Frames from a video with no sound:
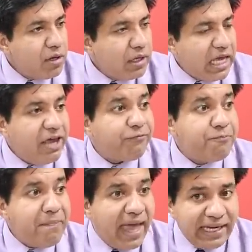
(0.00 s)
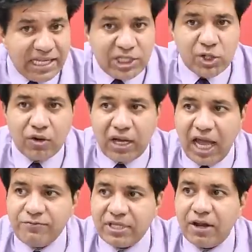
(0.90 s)
If many
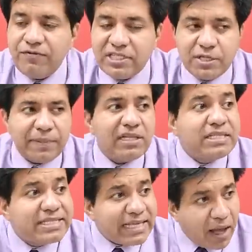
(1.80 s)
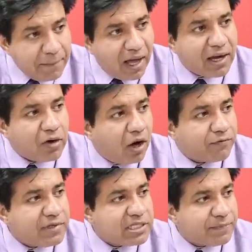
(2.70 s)
geoglyphs are visible, some are not
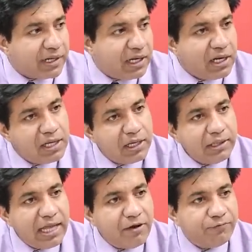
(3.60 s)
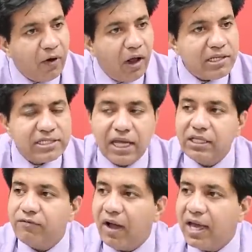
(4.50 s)
visible, then false,
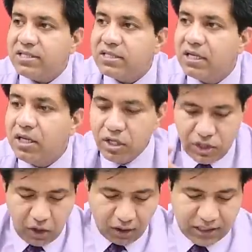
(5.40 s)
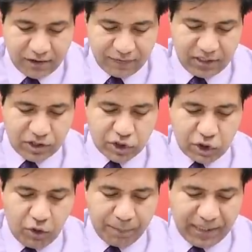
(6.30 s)
otherwise not given.
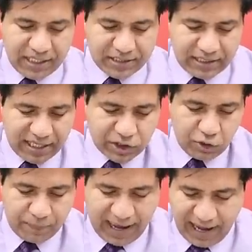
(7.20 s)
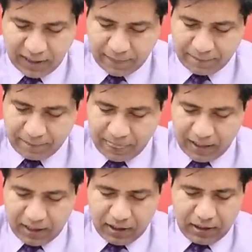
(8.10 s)
So please, let's go back.
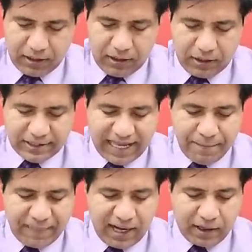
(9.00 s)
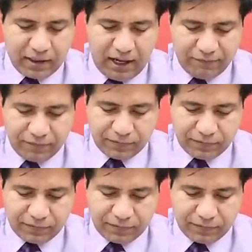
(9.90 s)
Same paragraph.